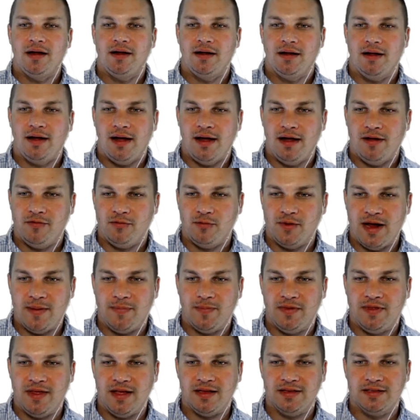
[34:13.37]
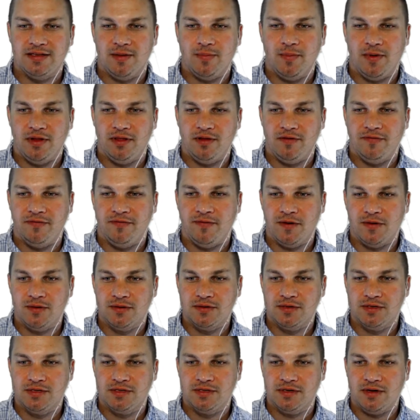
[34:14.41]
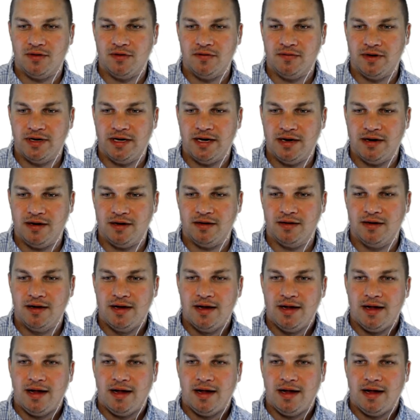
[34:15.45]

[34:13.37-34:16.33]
I have wrapped things up on the phones over here.